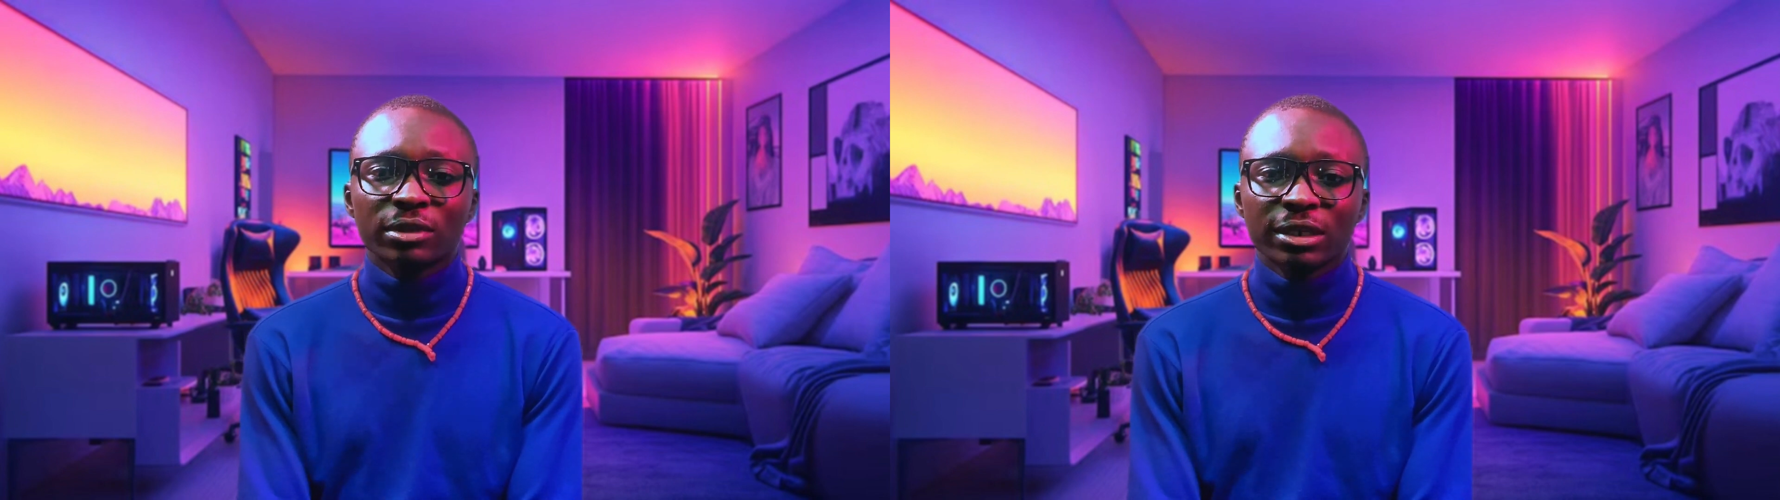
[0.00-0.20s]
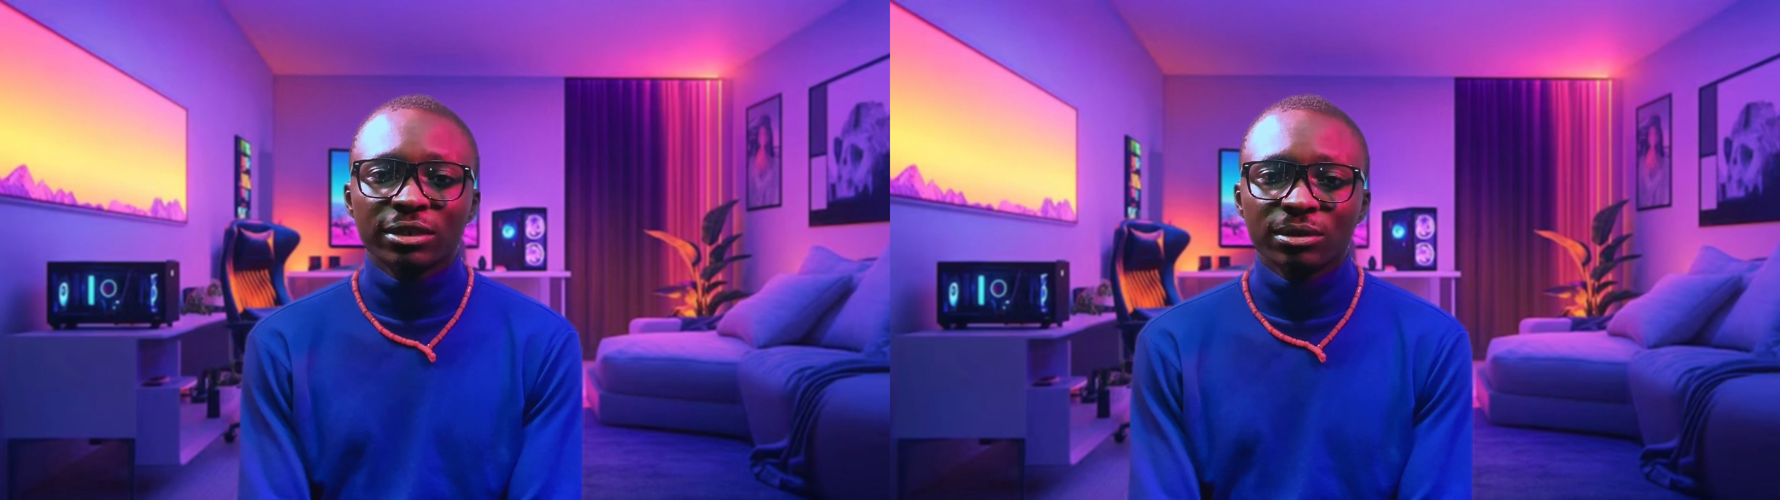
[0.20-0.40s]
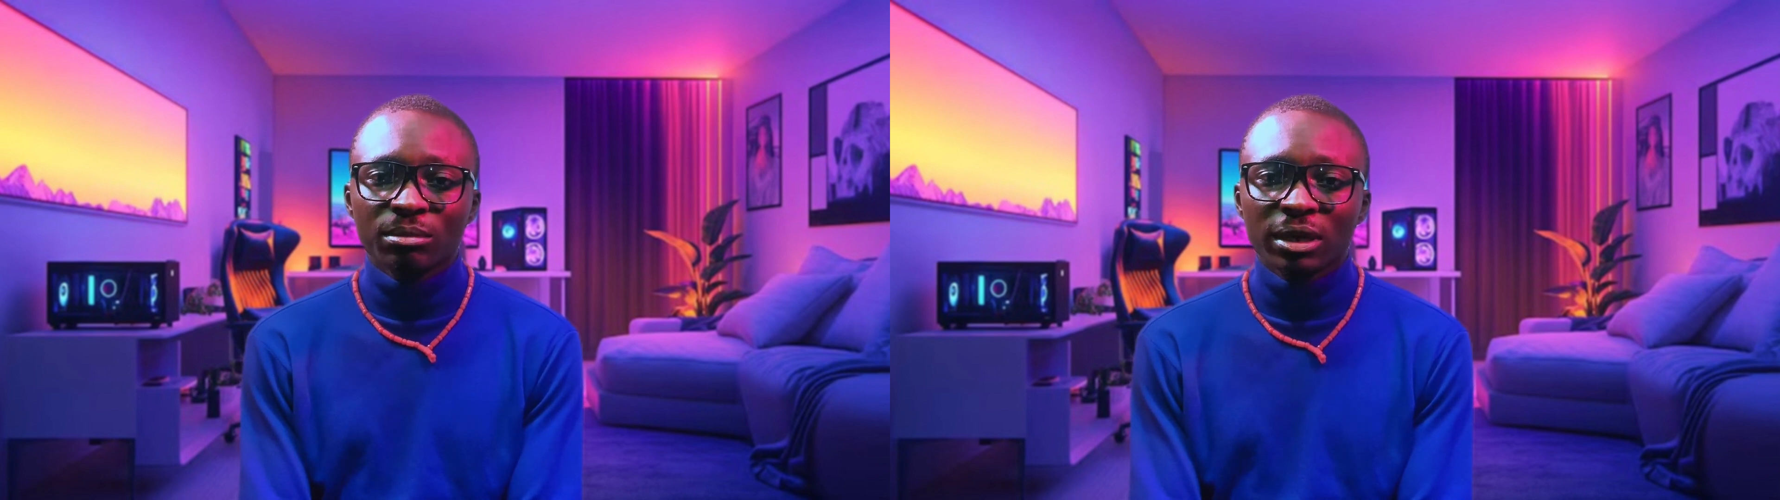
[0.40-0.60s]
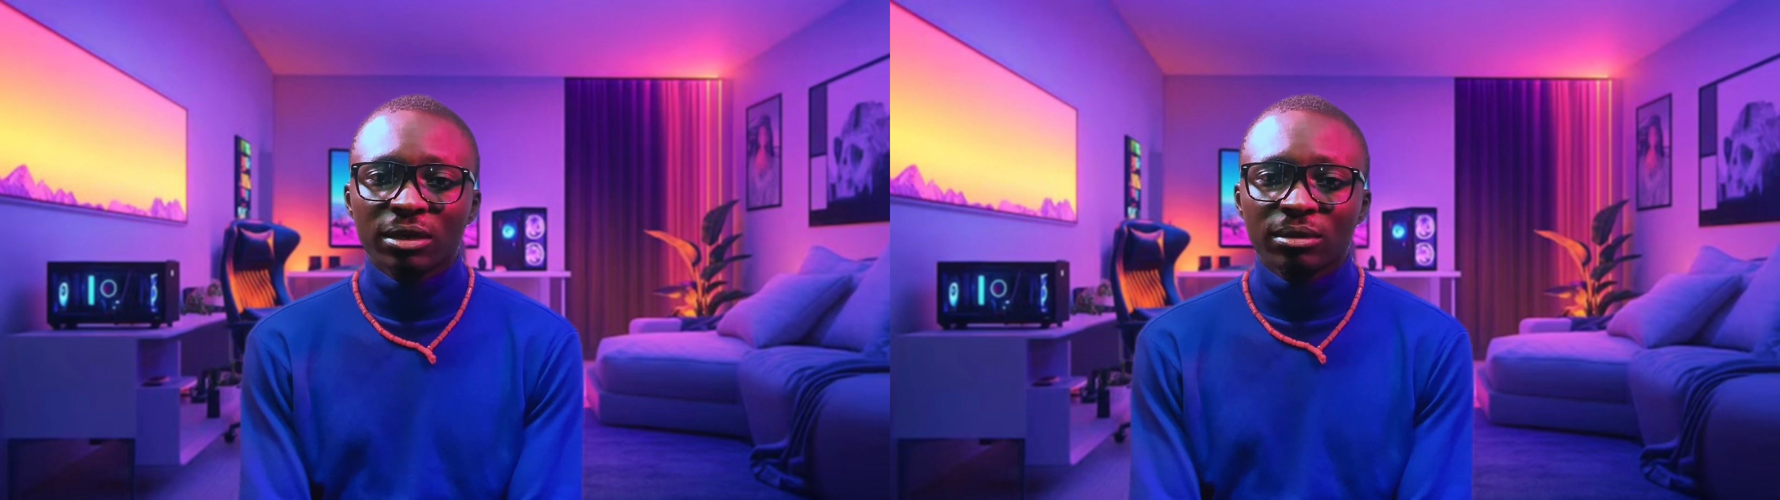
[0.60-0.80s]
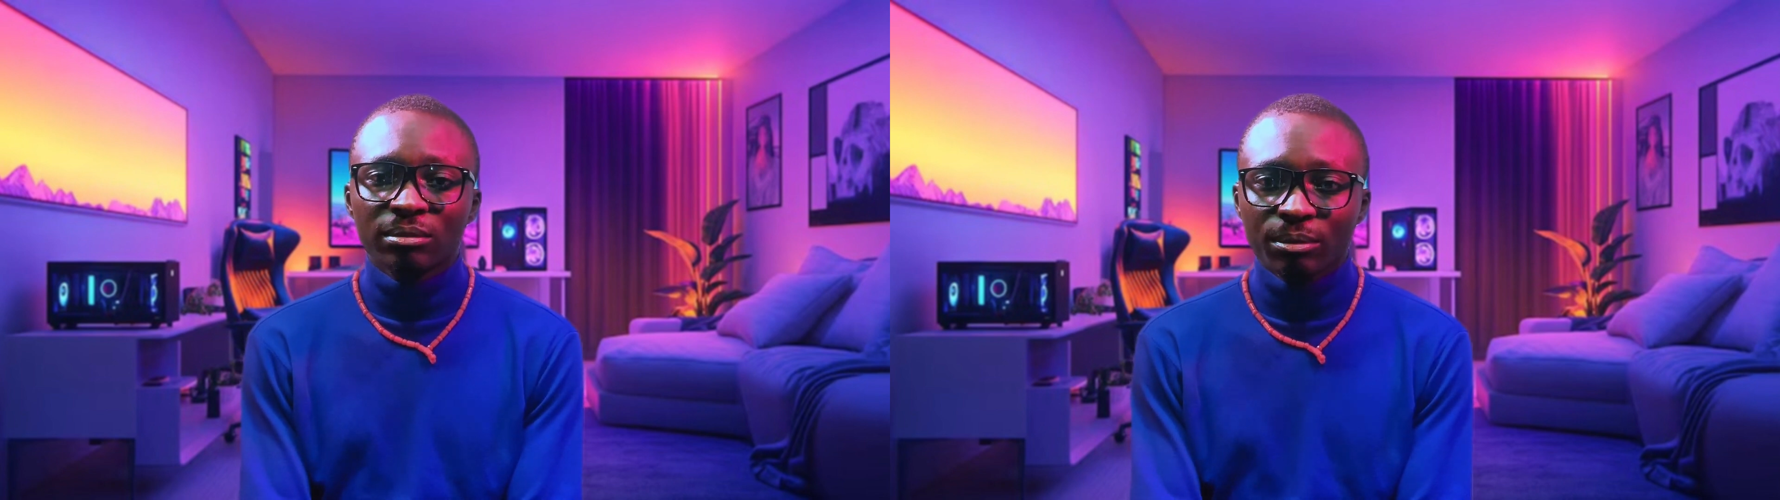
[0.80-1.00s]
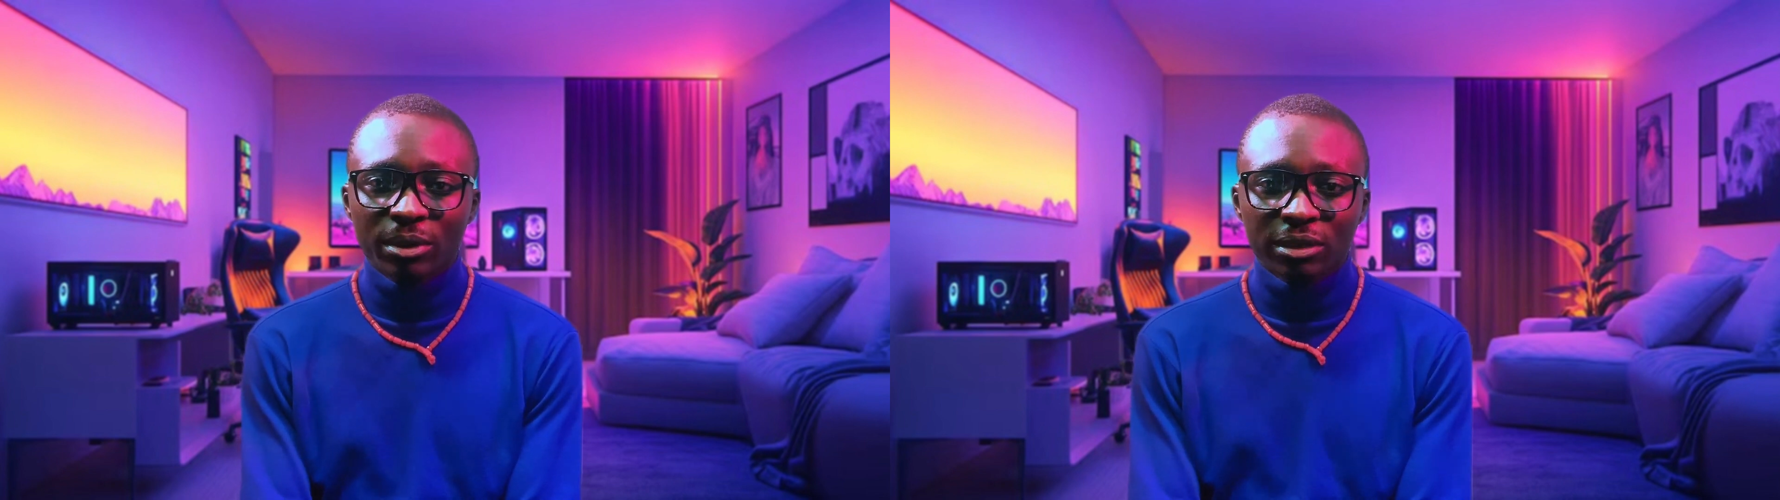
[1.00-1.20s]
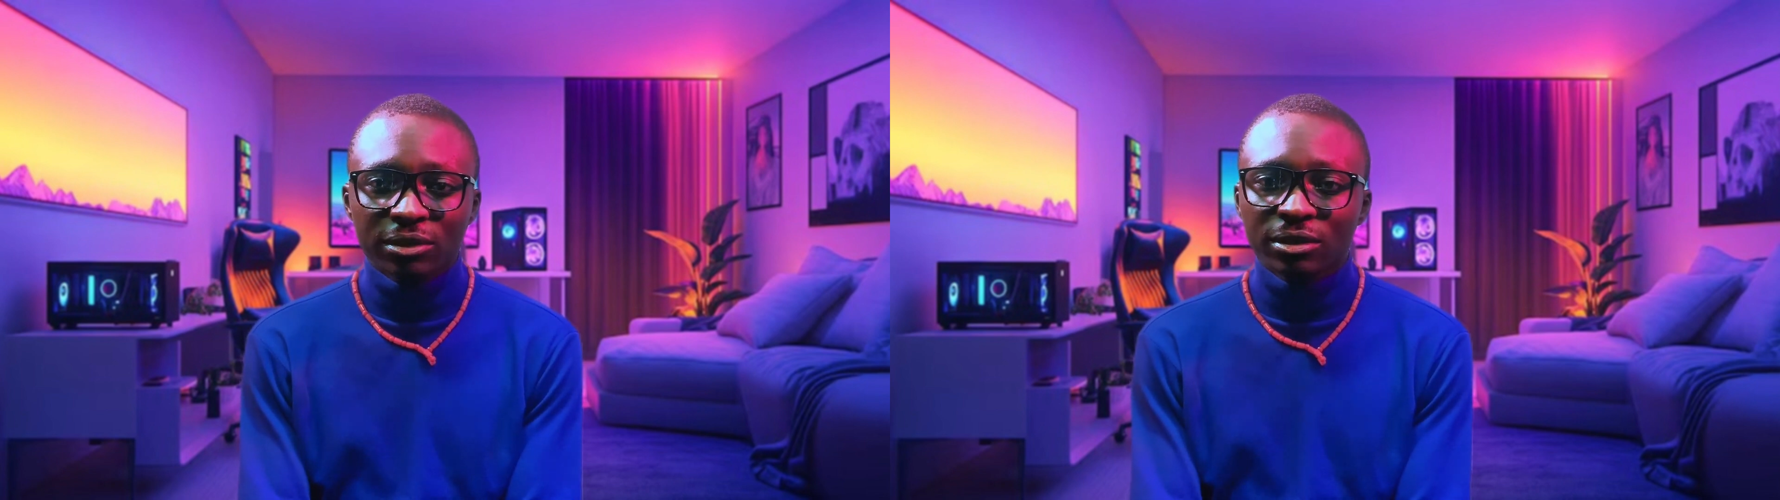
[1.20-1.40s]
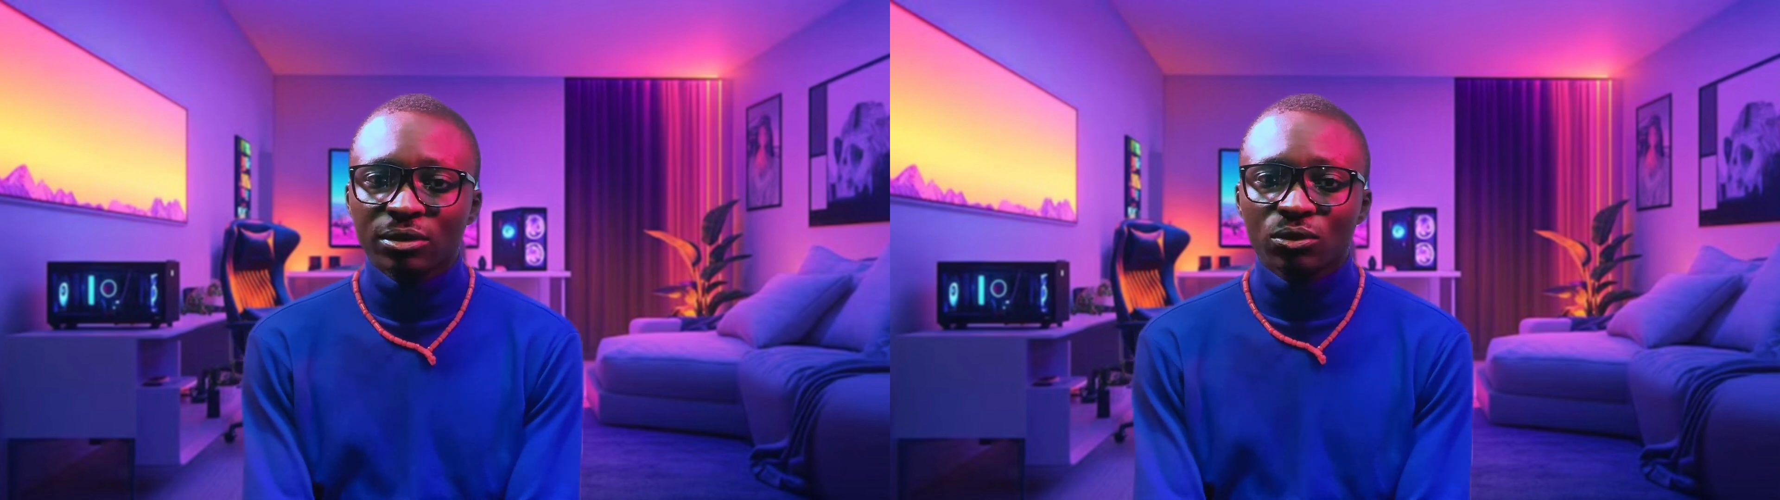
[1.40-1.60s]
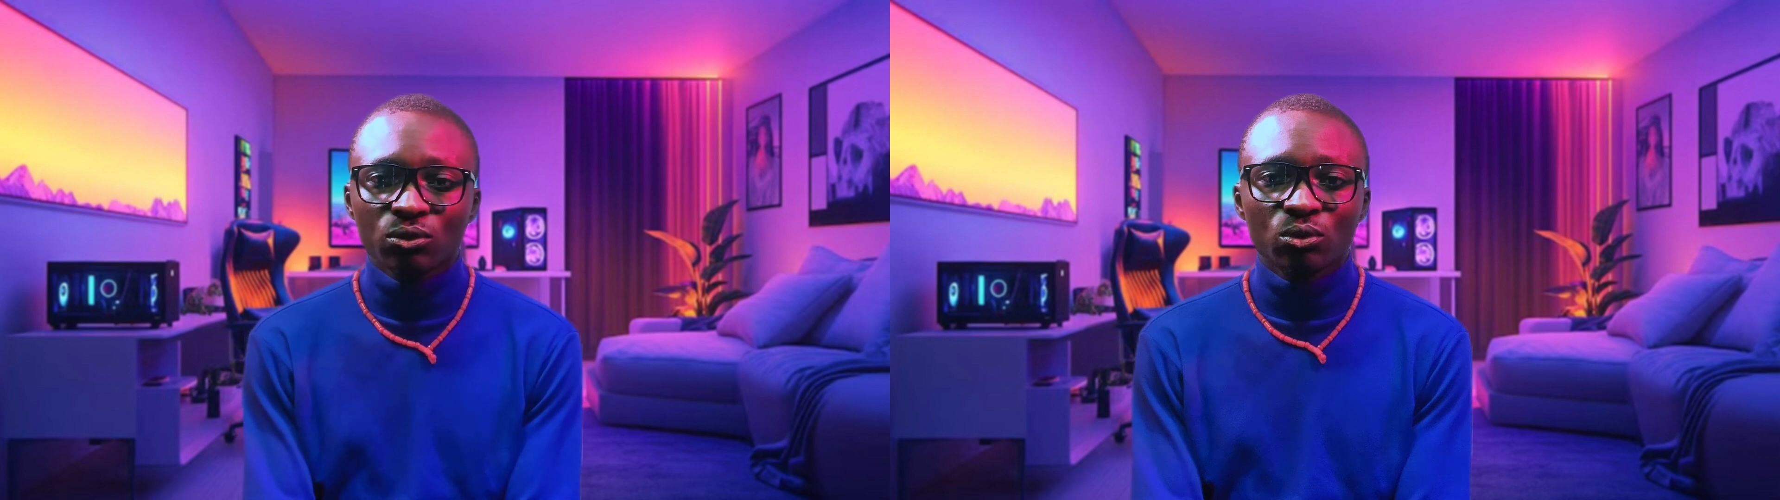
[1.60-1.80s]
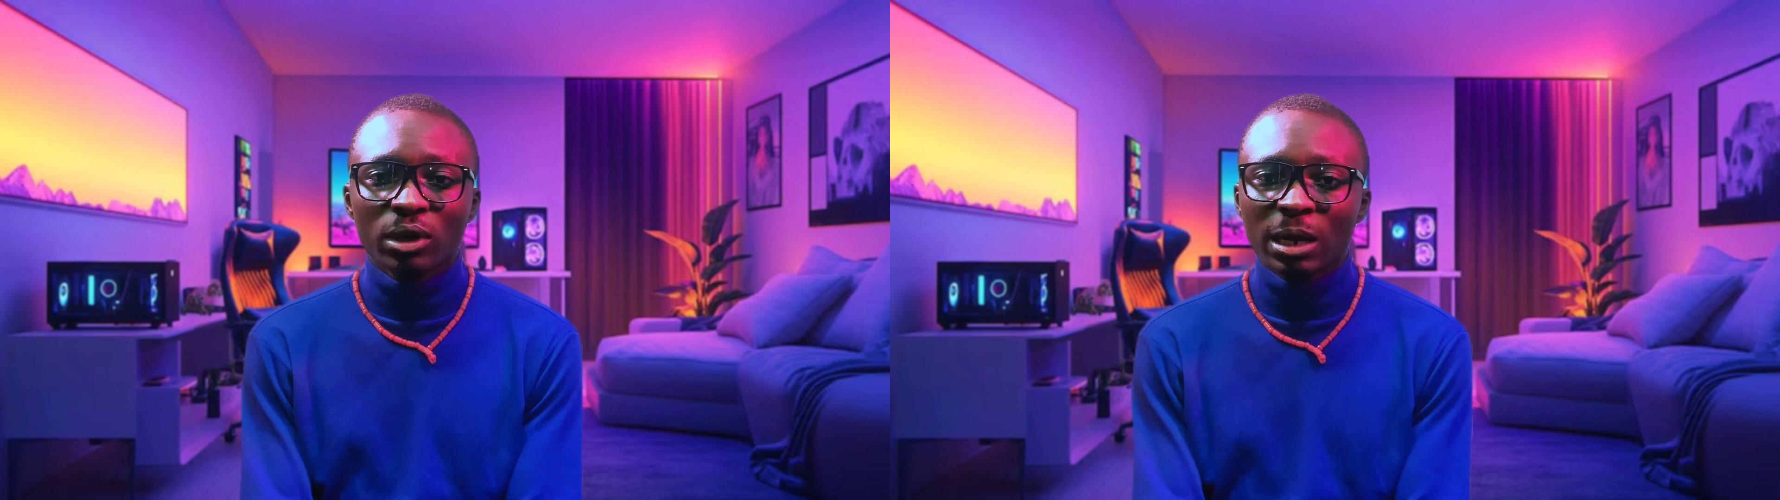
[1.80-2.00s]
that is my best two